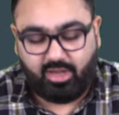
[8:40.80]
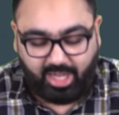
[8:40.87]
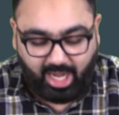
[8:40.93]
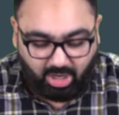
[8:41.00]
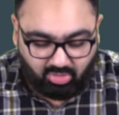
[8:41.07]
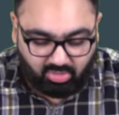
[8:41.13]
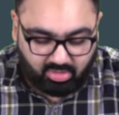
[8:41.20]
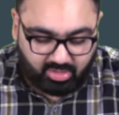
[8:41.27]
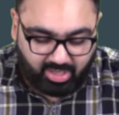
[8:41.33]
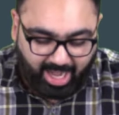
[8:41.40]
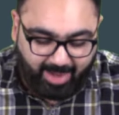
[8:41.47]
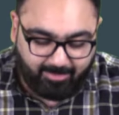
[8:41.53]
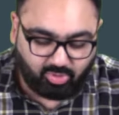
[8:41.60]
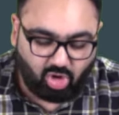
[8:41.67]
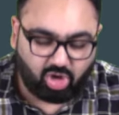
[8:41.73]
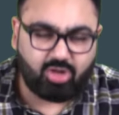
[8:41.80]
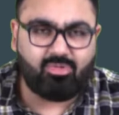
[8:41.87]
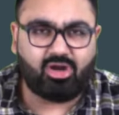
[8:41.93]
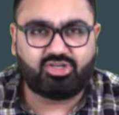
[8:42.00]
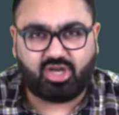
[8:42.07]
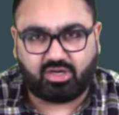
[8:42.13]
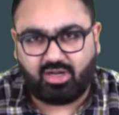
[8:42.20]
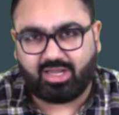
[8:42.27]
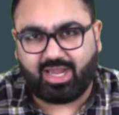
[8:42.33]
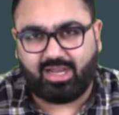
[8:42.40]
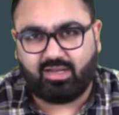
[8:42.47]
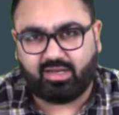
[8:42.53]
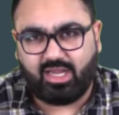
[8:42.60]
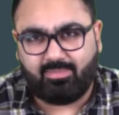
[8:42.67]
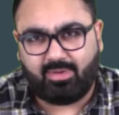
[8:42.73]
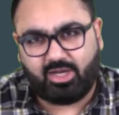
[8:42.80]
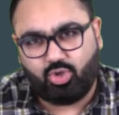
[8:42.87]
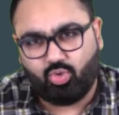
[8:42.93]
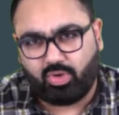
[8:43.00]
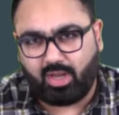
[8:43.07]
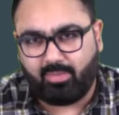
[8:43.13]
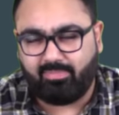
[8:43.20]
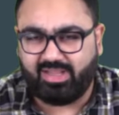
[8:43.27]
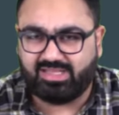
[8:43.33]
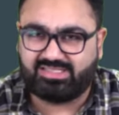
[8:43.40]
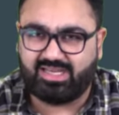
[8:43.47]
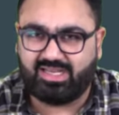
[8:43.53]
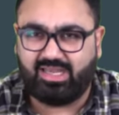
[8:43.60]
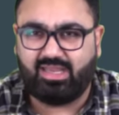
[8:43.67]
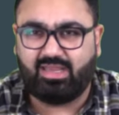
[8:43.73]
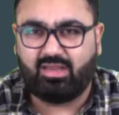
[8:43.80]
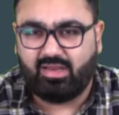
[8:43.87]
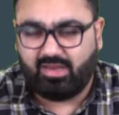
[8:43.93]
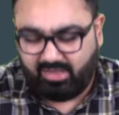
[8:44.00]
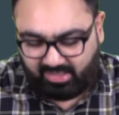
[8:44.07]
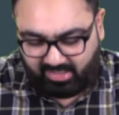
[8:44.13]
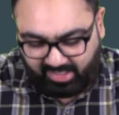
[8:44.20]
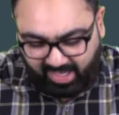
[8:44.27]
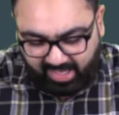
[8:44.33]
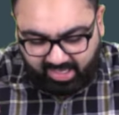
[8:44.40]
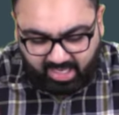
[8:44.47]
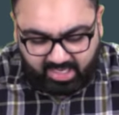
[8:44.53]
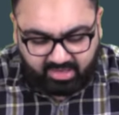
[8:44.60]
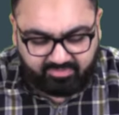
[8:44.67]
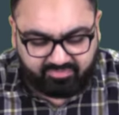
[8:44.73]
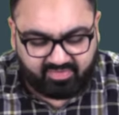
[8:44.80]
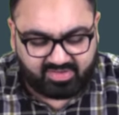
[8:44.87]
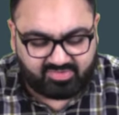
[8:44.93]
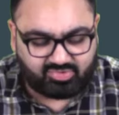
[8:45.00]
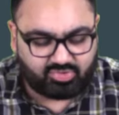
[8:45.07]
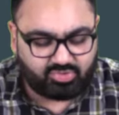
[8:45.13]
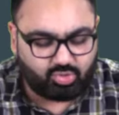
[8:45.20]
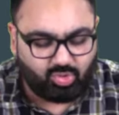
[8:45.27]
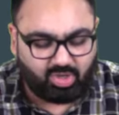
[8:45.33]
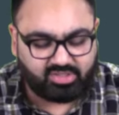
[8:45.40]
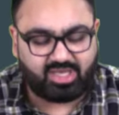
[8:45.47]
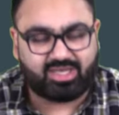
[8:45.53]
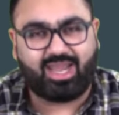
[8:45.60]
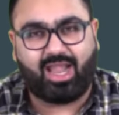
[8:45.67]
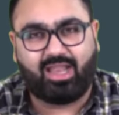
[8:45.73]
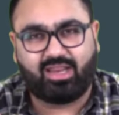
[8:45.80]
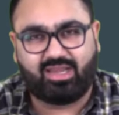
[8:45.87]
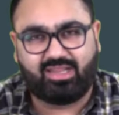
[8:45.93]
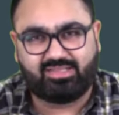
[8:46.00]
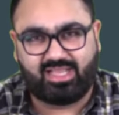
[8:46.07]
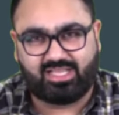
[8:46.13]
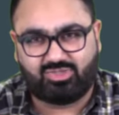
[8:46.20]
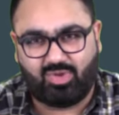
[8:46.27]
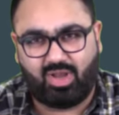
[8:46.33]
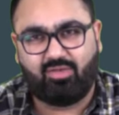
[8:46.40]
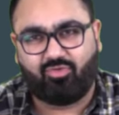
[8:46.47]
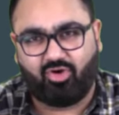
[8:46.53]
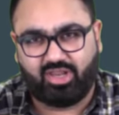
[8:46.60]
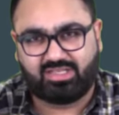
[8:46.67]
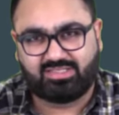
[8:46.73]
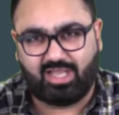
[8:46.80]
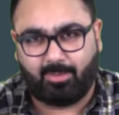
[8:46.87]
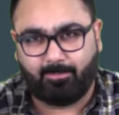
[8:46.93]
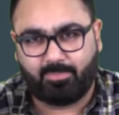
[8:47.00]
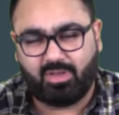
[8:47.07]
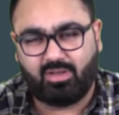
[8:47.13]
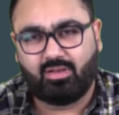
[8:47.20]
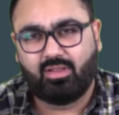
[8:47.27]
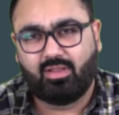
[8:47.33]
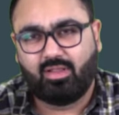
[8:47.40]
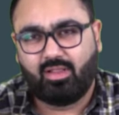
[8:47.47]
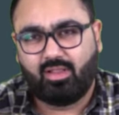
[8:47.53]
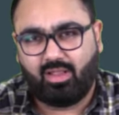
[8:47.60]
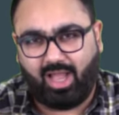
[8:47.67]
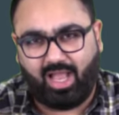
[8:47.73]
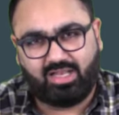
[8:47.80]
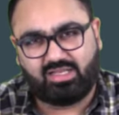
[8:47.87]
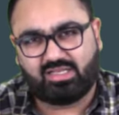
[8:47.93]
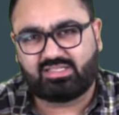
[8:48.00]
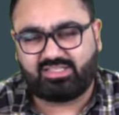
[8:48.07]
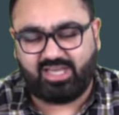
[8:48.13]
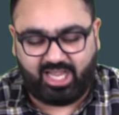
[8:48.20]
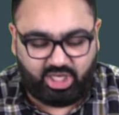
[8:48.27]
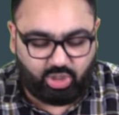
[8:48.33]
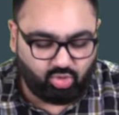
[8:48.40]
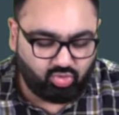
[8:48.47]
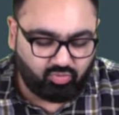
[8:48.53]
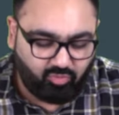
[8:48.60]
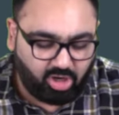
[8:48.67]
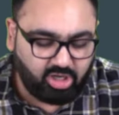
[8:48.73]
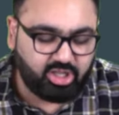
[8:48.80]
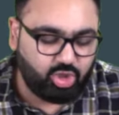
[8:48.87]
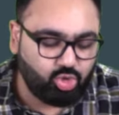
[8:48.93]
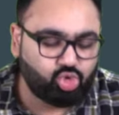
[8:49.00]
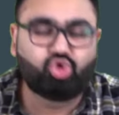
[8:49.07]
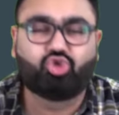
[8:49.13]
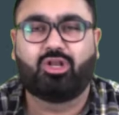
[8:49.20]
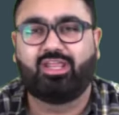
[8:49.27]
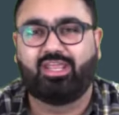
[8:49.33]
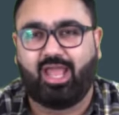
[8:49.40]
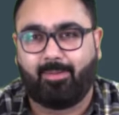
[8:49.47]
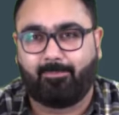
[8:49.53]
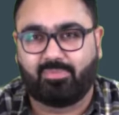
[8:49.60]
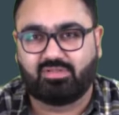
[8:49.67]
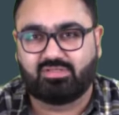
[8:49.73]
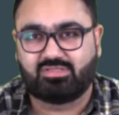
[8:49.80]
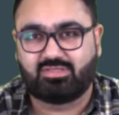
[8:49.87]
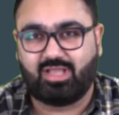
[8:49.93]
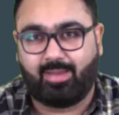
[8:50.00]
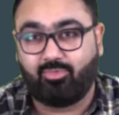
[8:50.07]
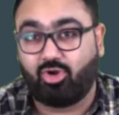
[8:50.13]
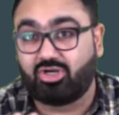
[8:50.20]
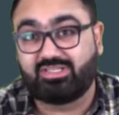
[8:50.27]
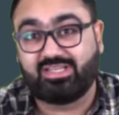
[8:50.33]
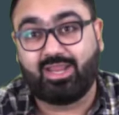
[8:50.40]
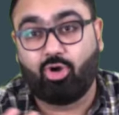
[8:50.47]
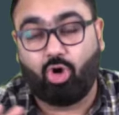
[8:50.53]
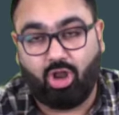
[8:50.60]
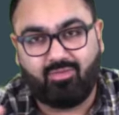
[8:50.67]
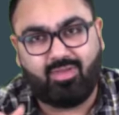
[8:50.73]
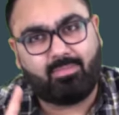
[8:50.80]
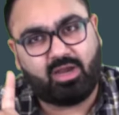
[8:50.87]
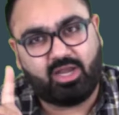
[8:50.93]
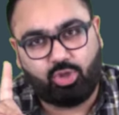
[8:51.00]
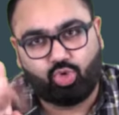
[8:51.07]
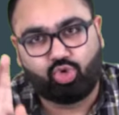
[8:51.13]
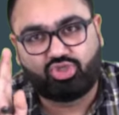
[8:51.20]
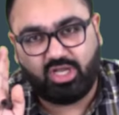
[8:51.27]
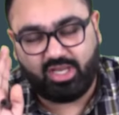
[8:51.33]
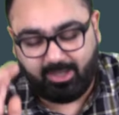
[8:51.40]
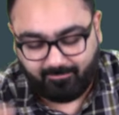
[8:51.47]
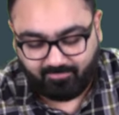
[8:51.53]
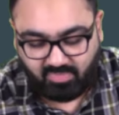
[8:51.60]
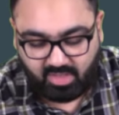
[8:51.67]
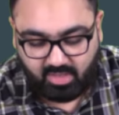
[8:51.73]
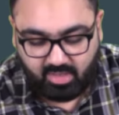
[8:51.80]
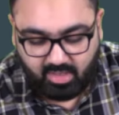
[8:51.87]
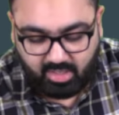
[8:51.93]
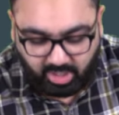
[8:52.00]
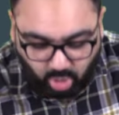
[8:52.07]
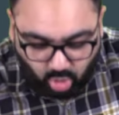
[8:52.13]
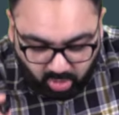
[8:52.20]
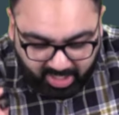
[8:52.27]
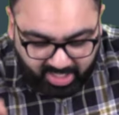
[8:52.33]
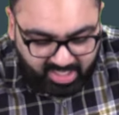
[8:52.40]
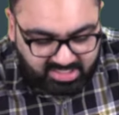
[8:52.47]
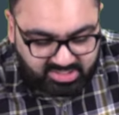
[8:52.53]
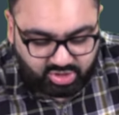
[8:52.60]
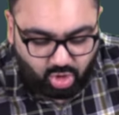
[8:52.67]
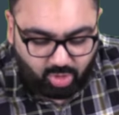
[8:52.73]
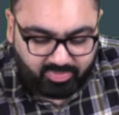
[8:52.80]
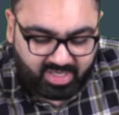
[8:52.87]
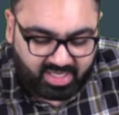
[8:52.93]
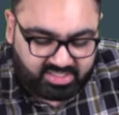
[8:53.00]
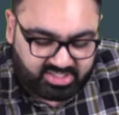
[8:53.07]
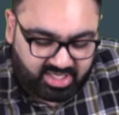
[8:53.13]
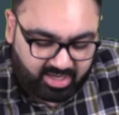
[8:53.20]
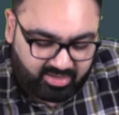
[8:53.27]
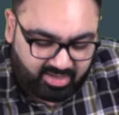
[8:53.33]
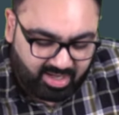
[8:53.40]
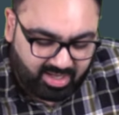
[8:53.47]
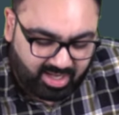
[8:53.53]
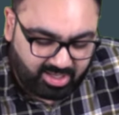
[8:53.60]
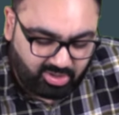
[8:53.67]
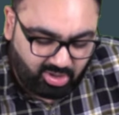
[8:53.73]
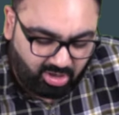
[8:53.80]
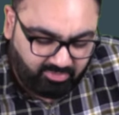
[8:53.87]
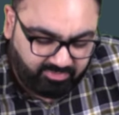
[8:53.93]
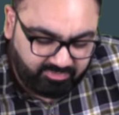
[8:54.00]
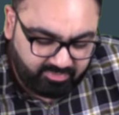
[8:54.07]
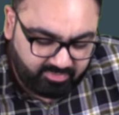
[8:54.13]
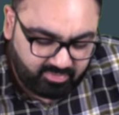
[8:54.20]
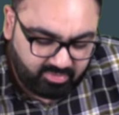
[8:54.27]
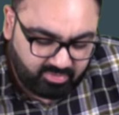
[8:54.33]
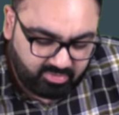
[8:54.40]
Now, I'm talking about general category, but you can basically take a reference to other categories as well. For example, I'll just tell you what usually happens. I'm not saying always, but usually, you can assume that general cutoff